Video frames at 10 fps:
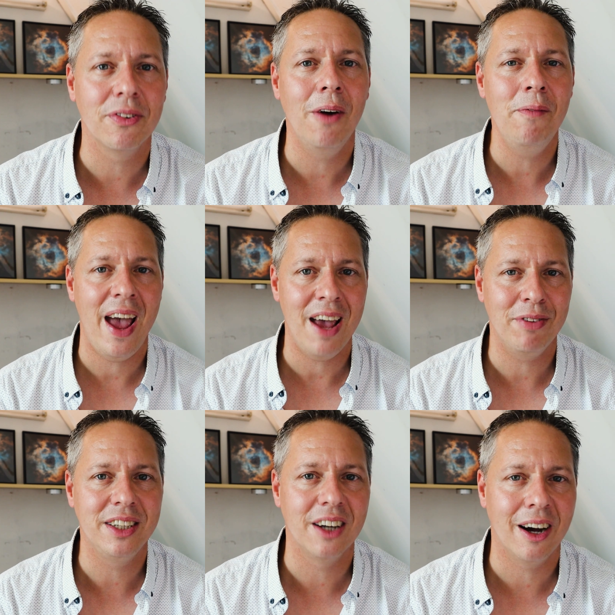from
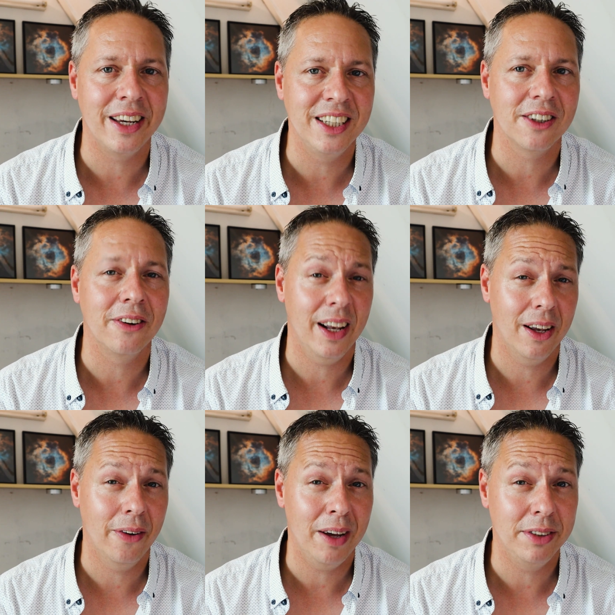Heavy Johnny so
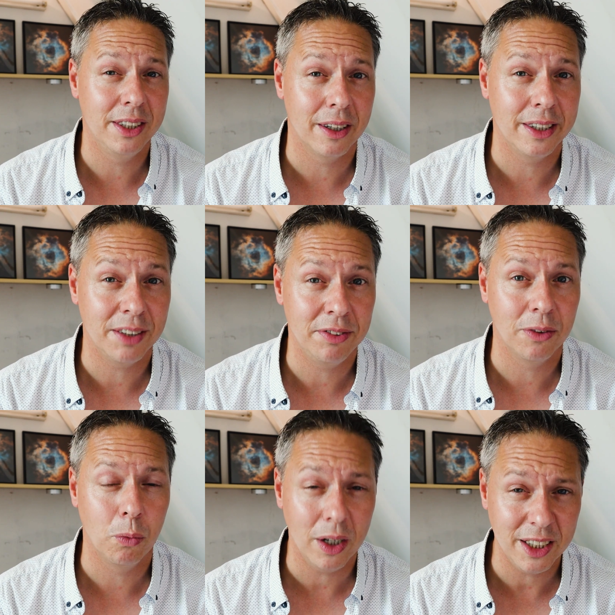hello Heavy Johnny if
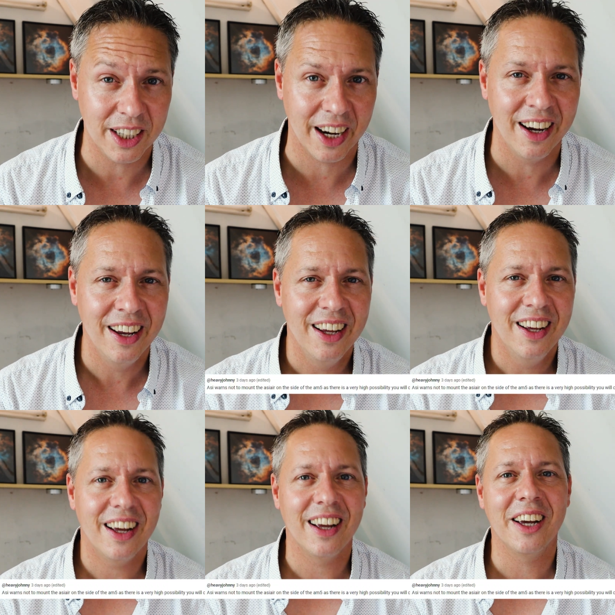you're watching
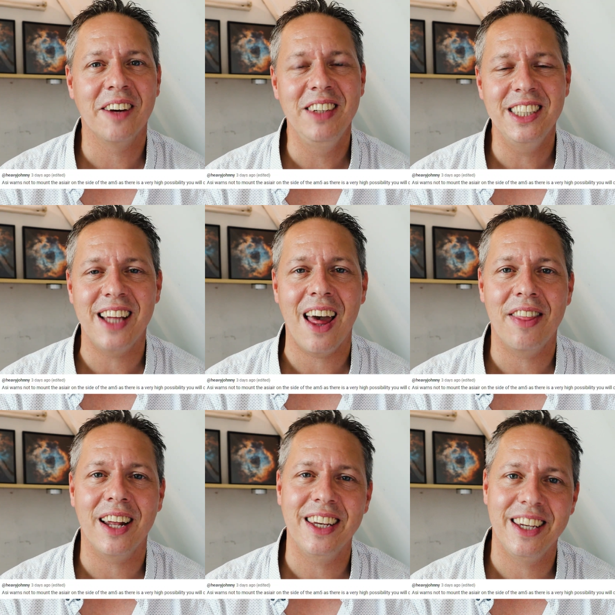um, he
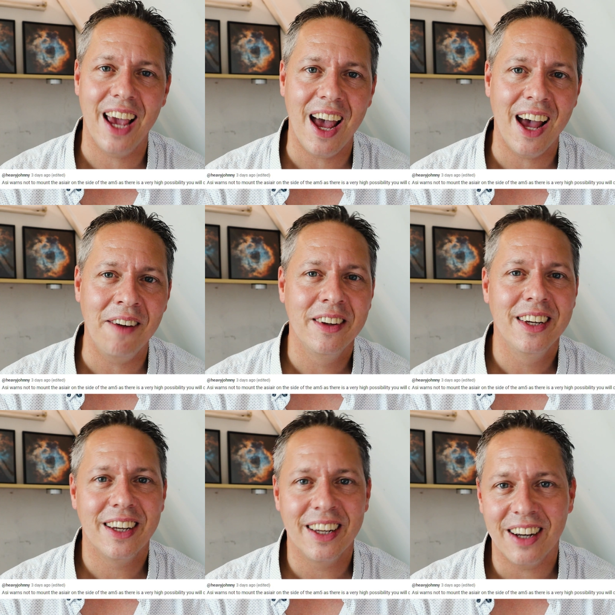said that yeah
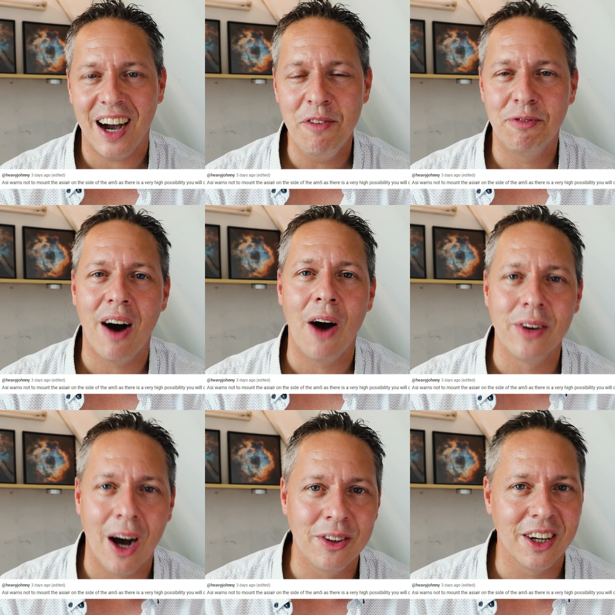uh, I
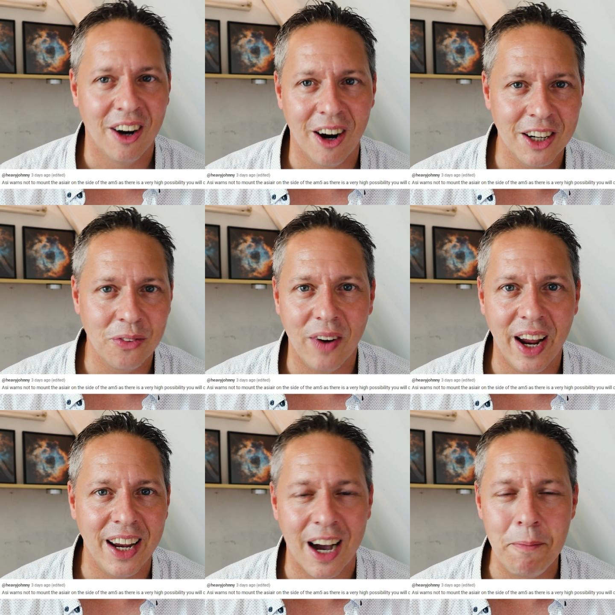found out the hard
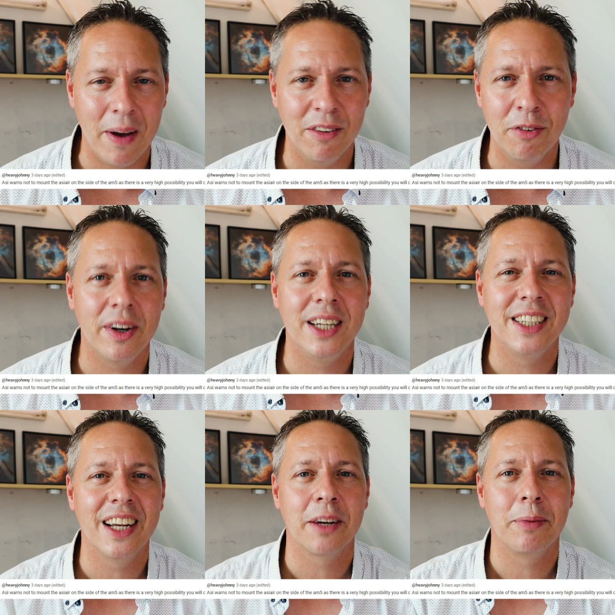way, I'm
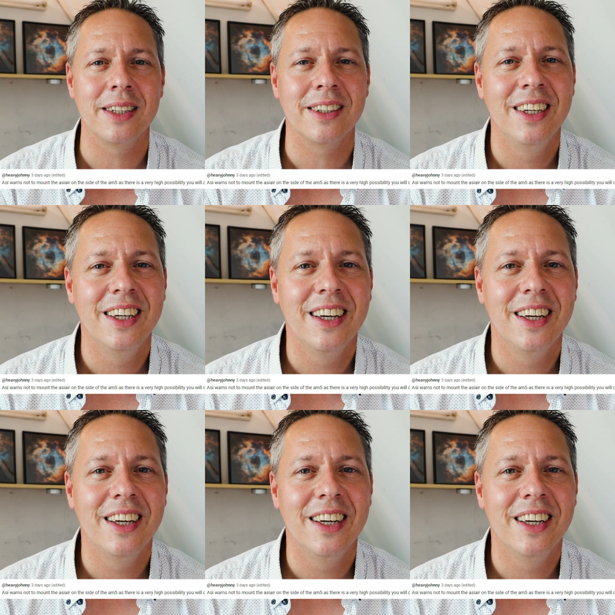paraphrasing a little bit,